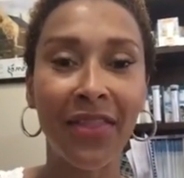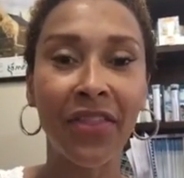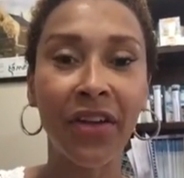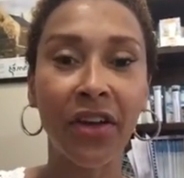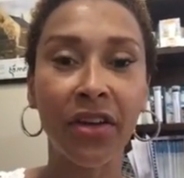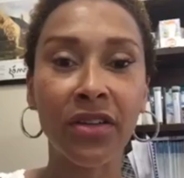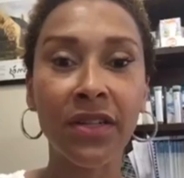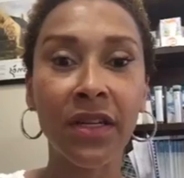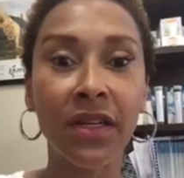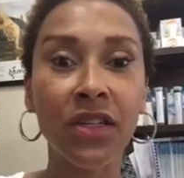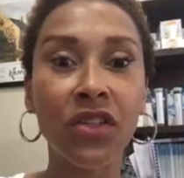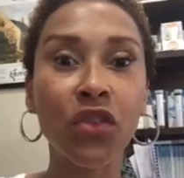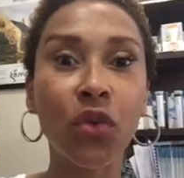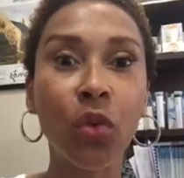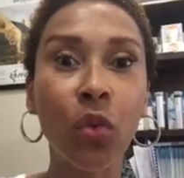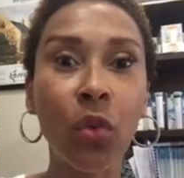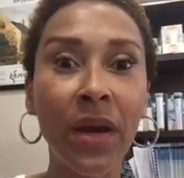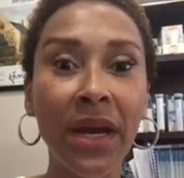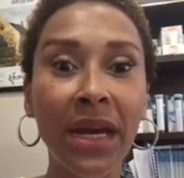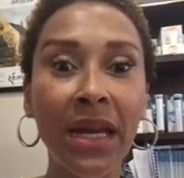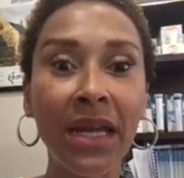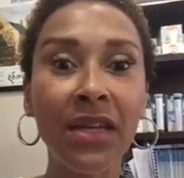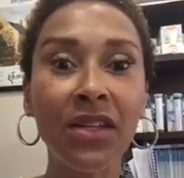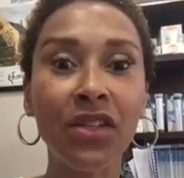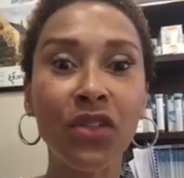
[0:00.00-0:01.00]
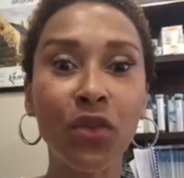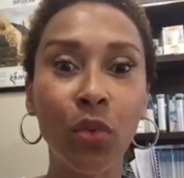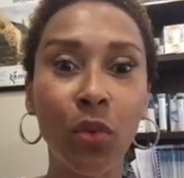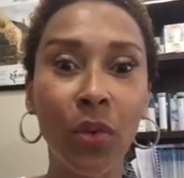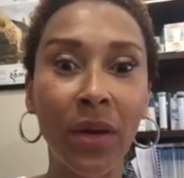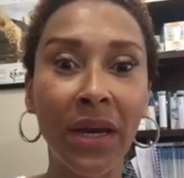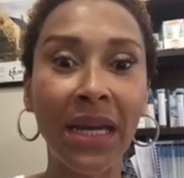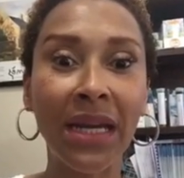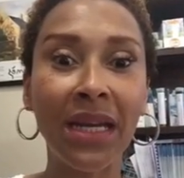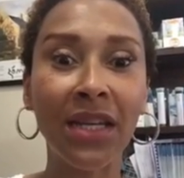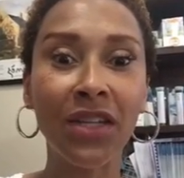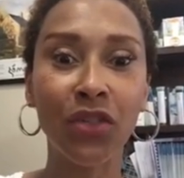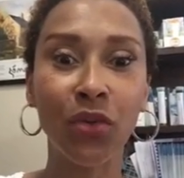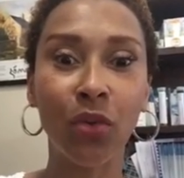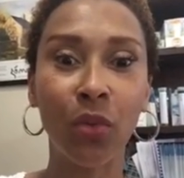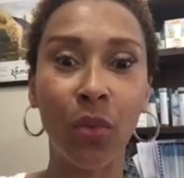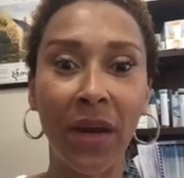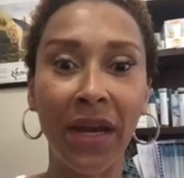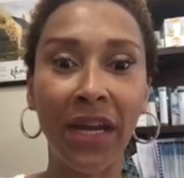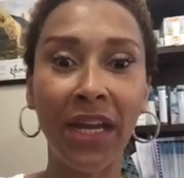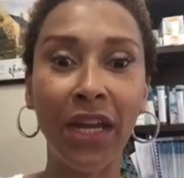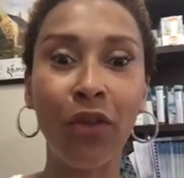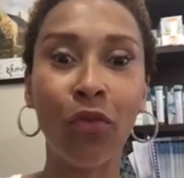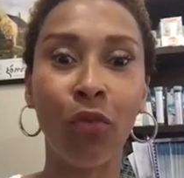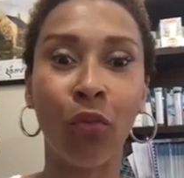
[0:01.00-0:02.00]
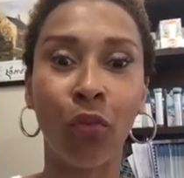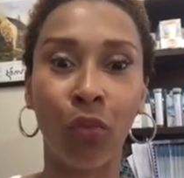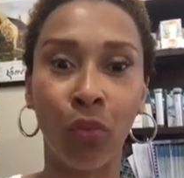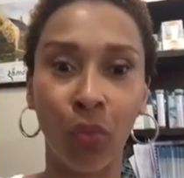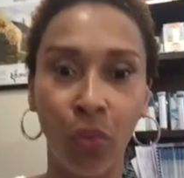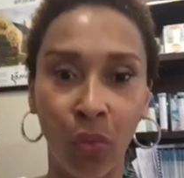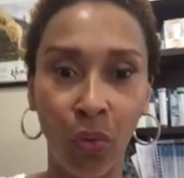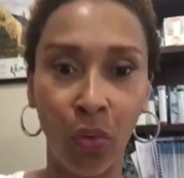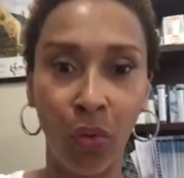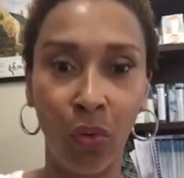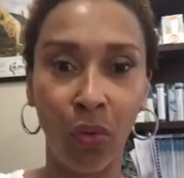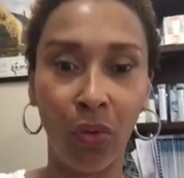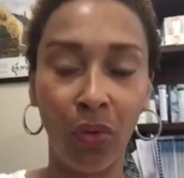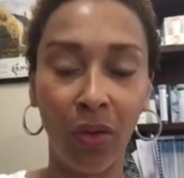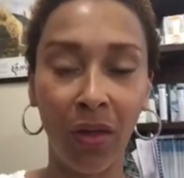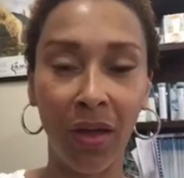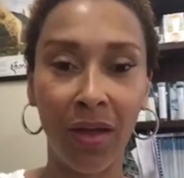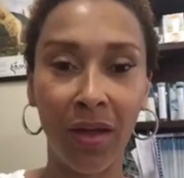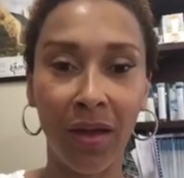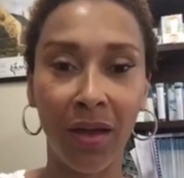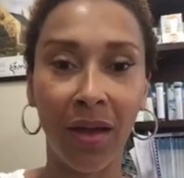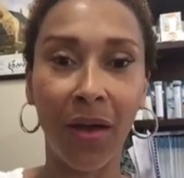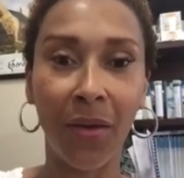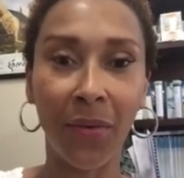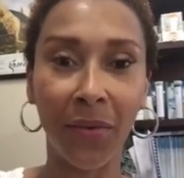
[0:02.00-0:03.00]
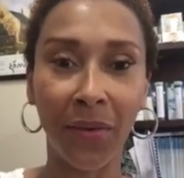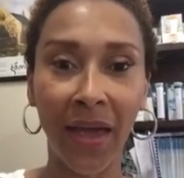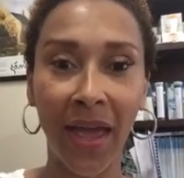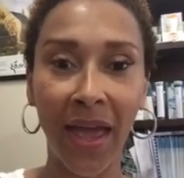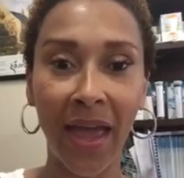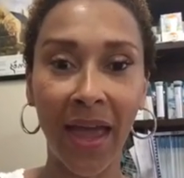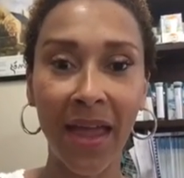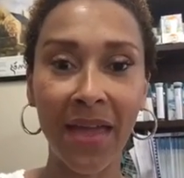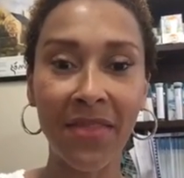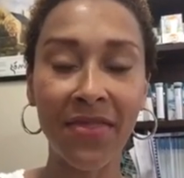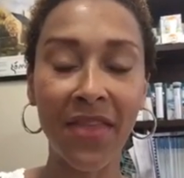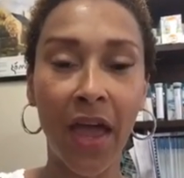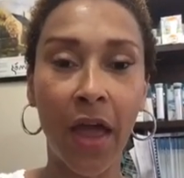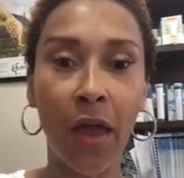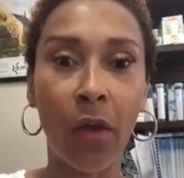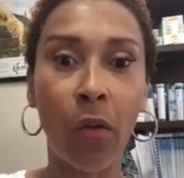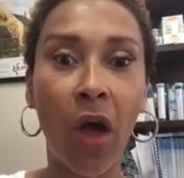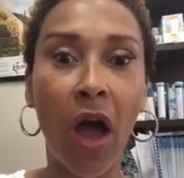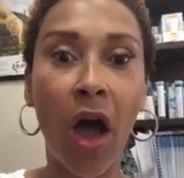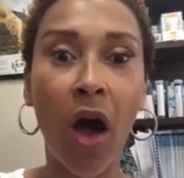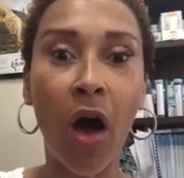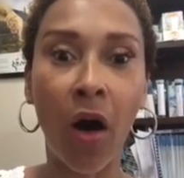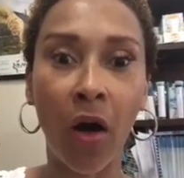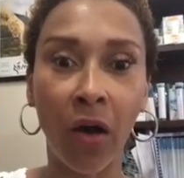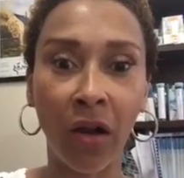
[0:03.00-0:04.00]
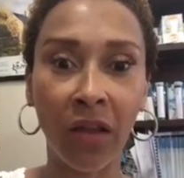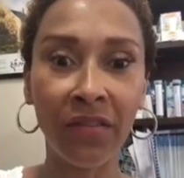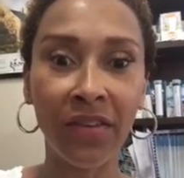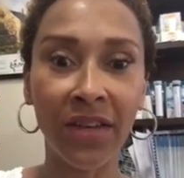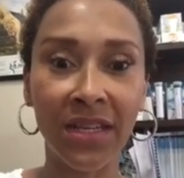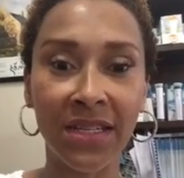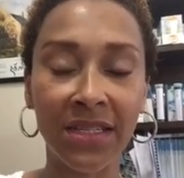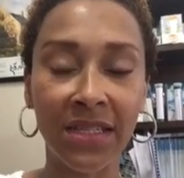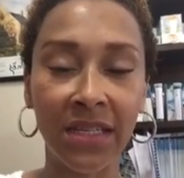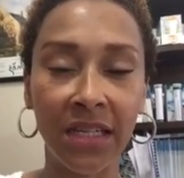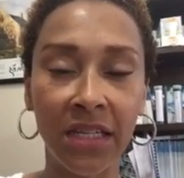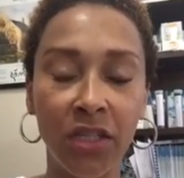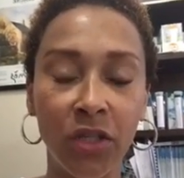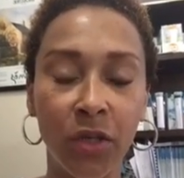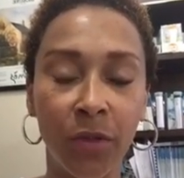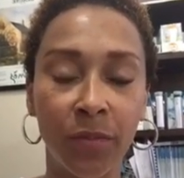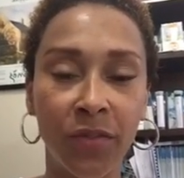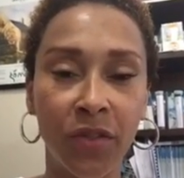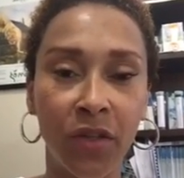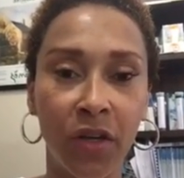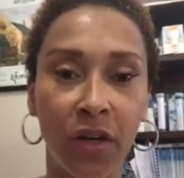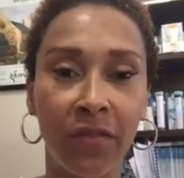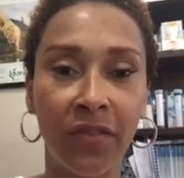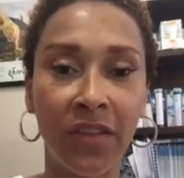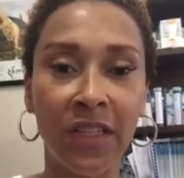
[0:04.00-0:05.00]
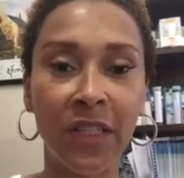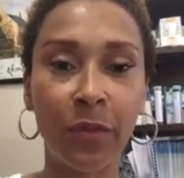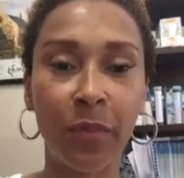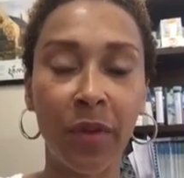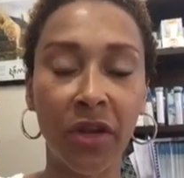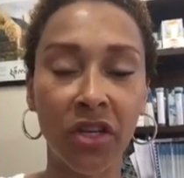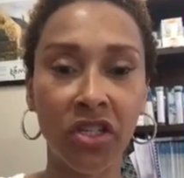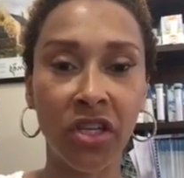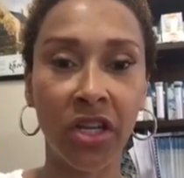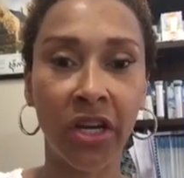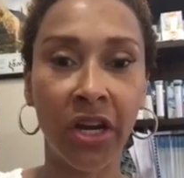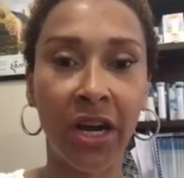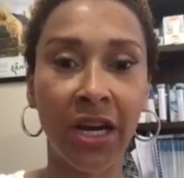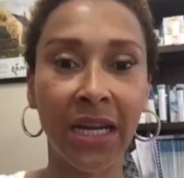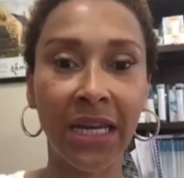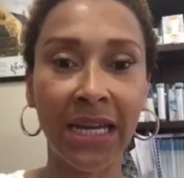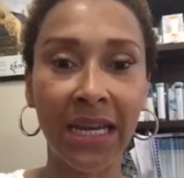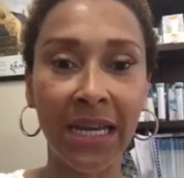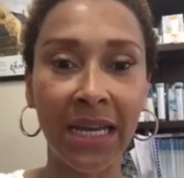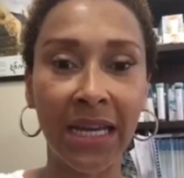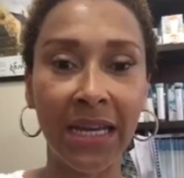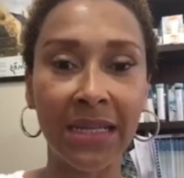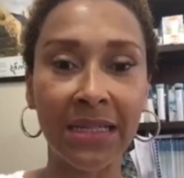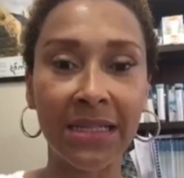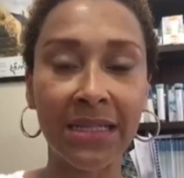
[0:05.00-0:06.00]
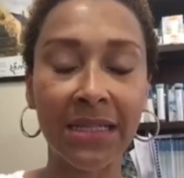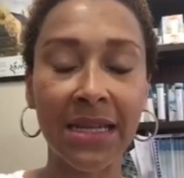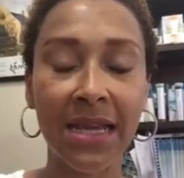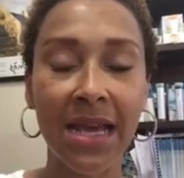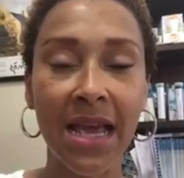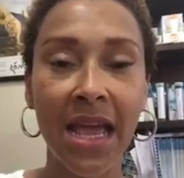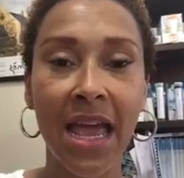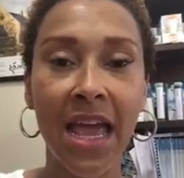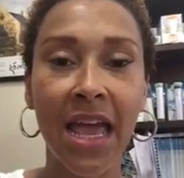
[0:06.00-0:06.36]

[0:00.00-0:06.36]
There's a 20-20-20 rule, okay, that all of us need to observe, especially our kids.